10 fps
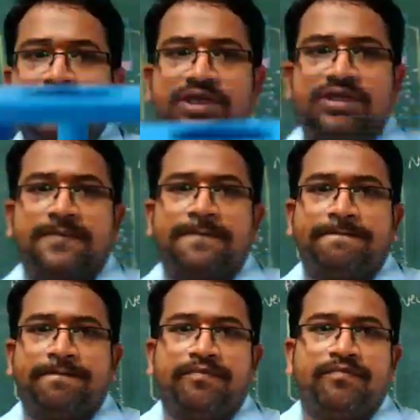Okay.
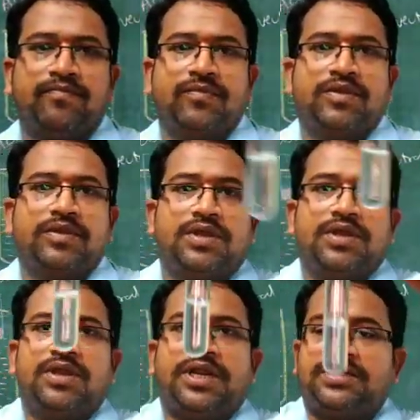
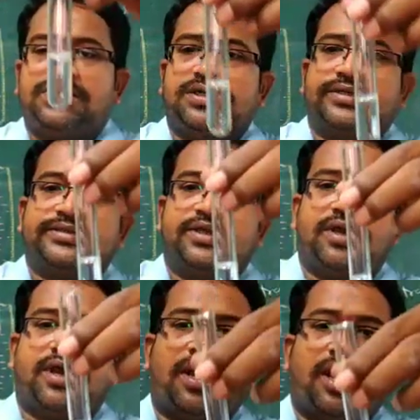Right.
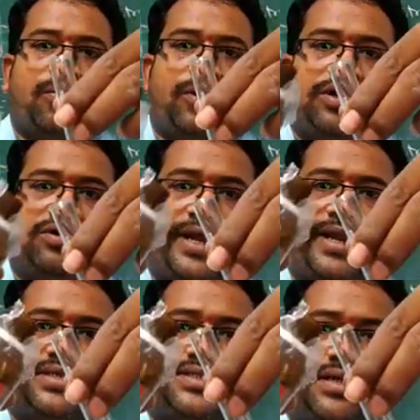I am going to
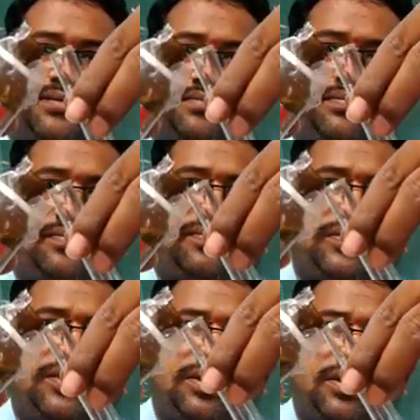add some
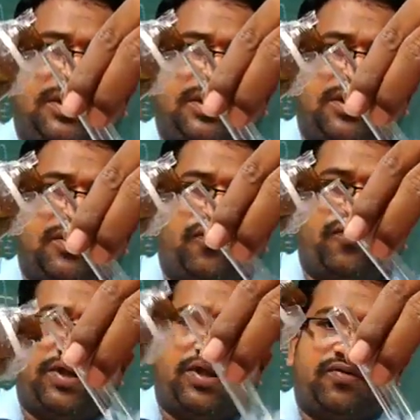
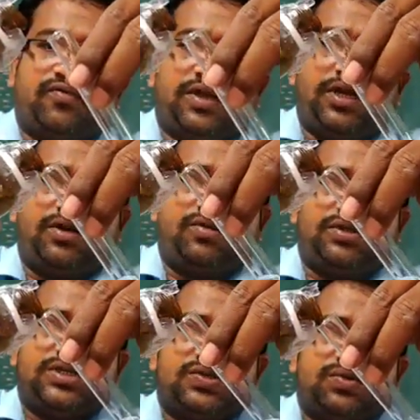phenolphthalein to
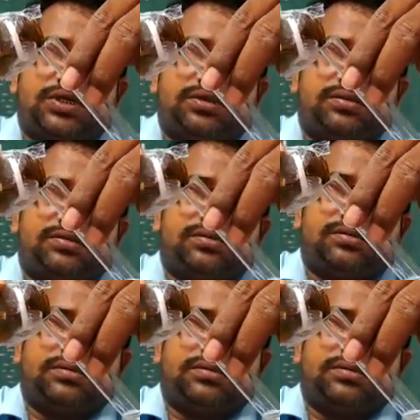this one.